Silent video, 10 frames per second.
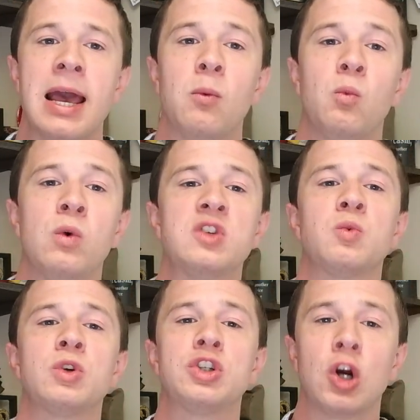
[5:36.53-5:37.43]
was
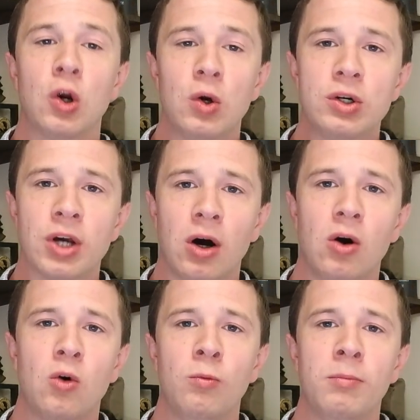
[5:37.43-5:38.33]
returned
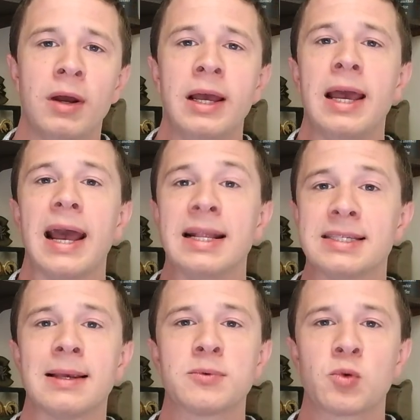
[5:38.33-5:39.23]
home, and
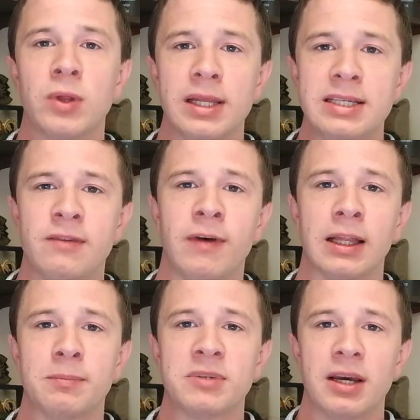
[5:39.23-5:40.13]
subsequently
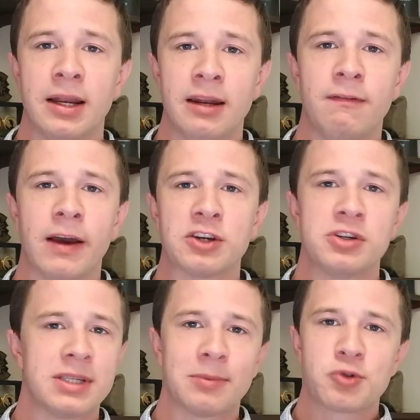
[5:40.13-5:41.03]
developed an
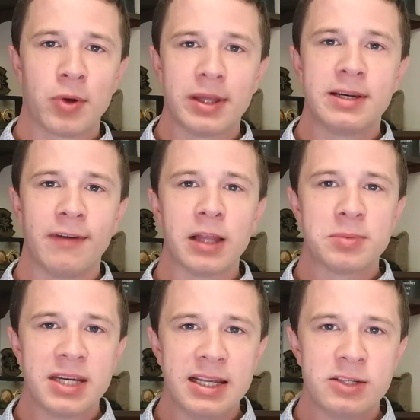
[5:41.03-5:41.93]
infection, subsequently
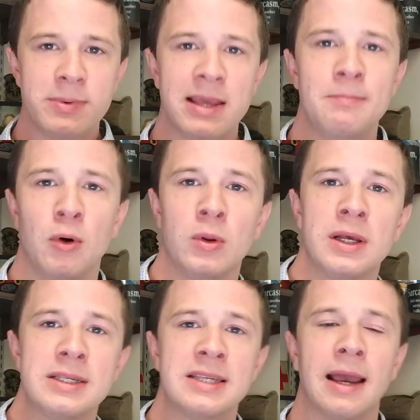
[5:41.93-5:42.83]
developed an
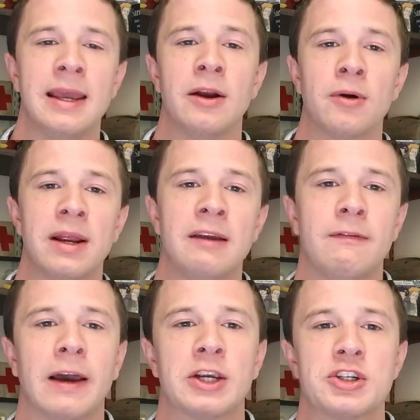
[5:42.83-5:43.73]
Ebola Zaire
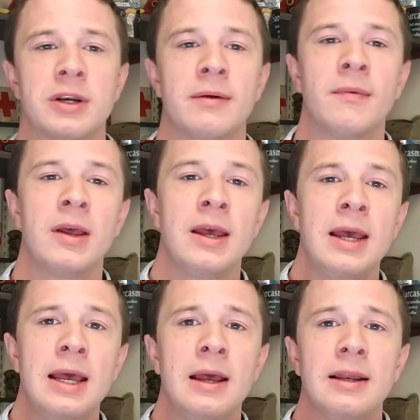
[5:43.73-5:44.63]
infection.
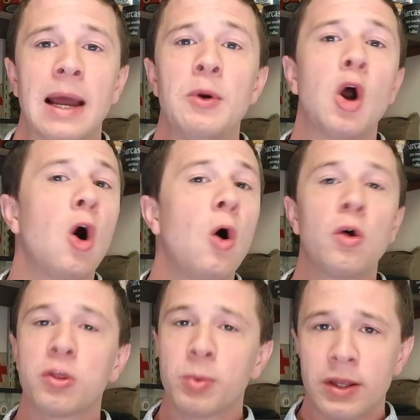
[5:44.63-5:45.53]
Now, in all
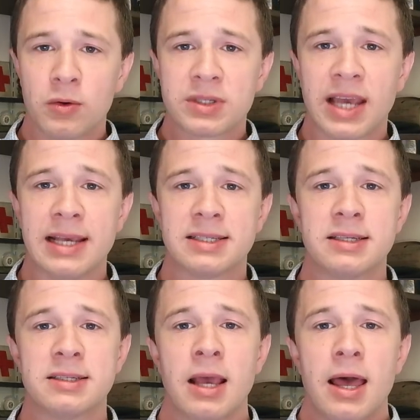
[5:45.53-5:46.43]
3 of those
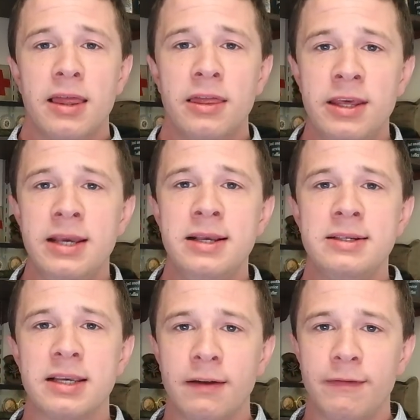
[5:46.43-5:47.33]
cases, these
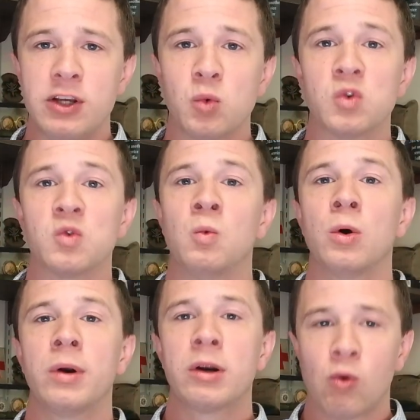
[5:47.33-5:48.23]
individuals
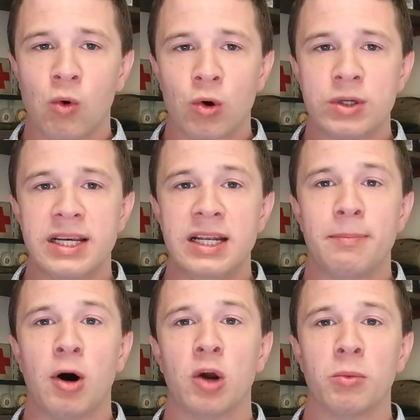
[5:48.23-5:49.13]
were in quarantine
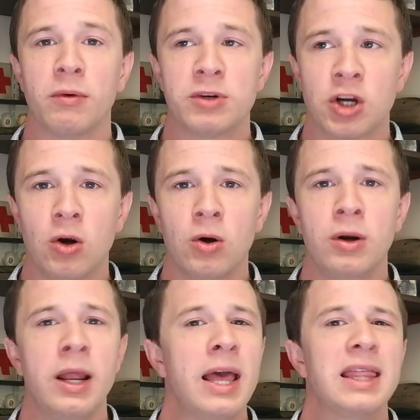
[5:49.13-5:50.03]
upon
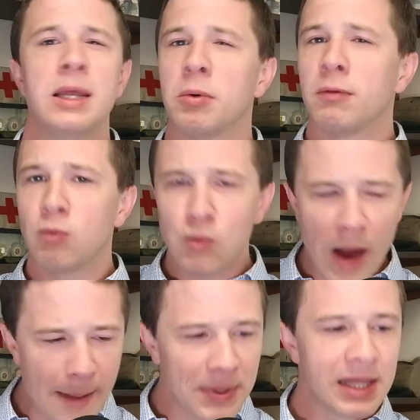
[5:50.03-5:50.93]
return. They were
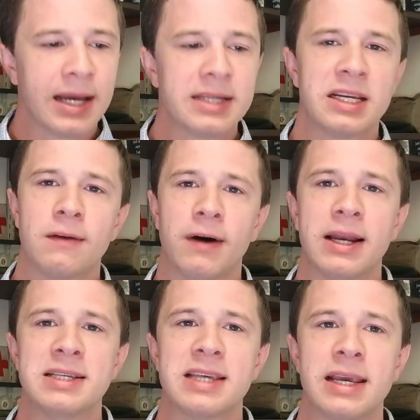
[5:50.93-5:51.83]
rapidly
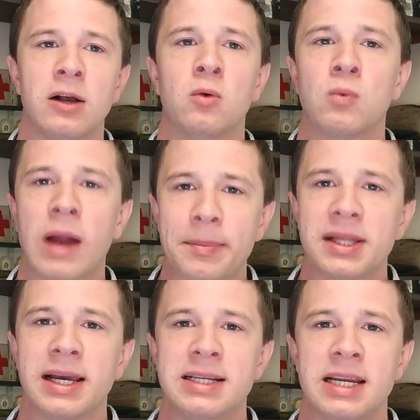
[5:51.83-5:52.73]
identified as ill,
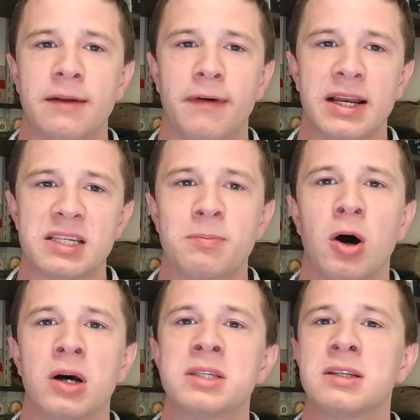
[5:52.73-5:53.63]
rapidly identified as
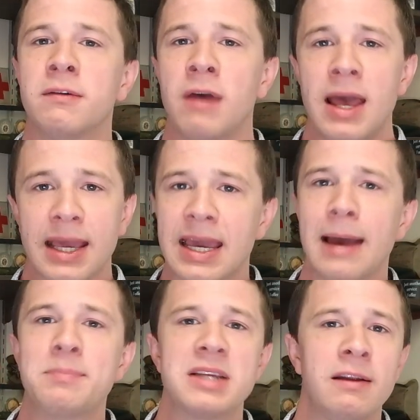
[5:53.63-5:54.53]
positive,
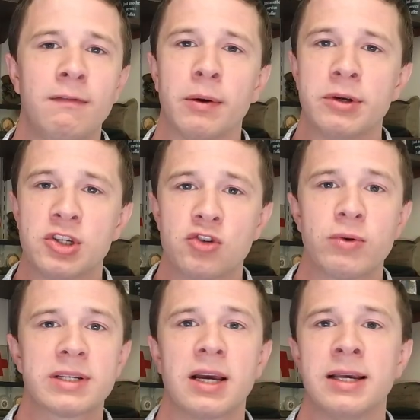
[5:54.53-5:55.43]
kept in very
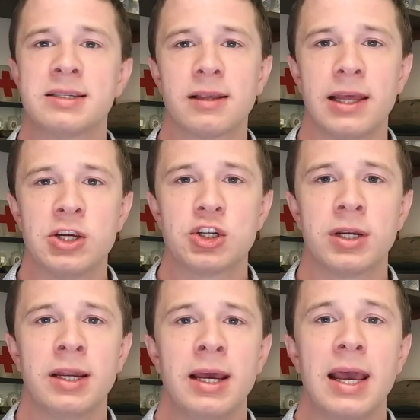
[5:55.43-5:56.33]
strict
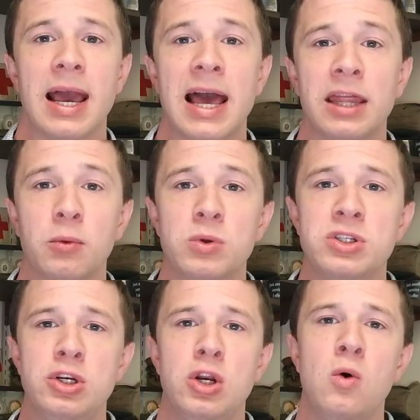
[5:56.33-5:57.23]
isolation, and there was
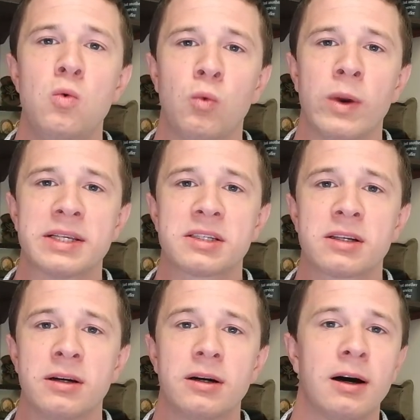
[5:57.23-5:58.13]
no
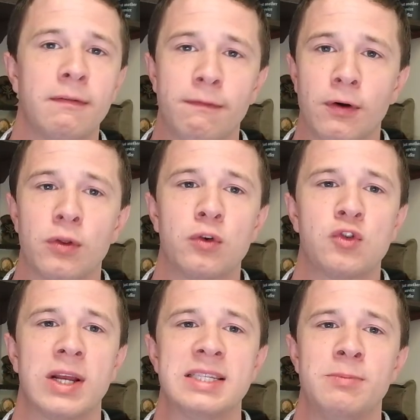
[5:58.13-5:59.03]
risk of further
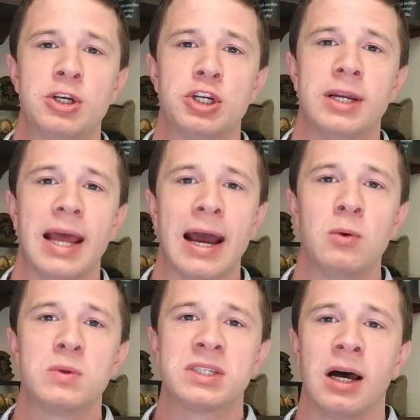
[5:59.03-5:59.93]
transmission
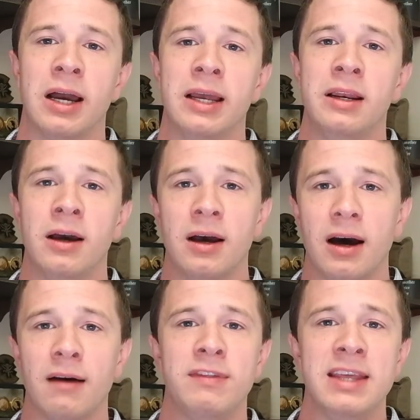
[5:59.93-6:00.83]
outside
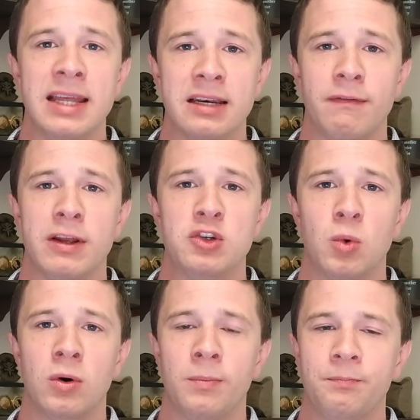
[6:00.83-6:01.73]
of the
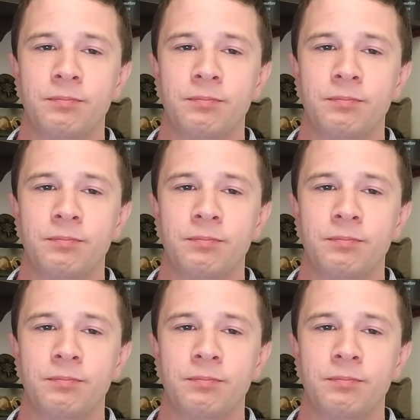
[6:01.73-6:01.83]
individual.